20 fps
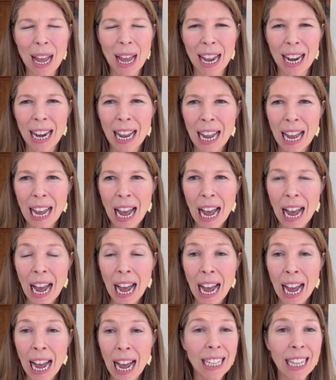And
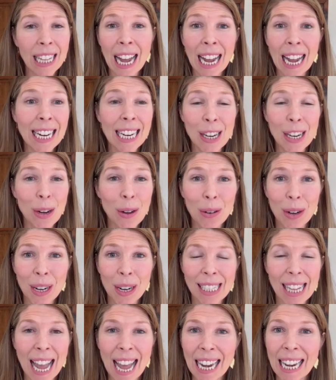I, I didn't
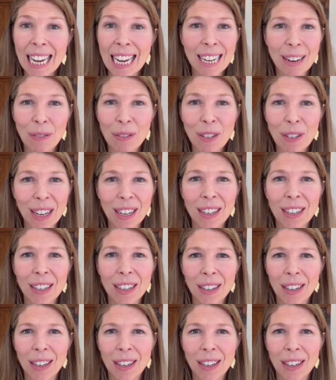notice any different.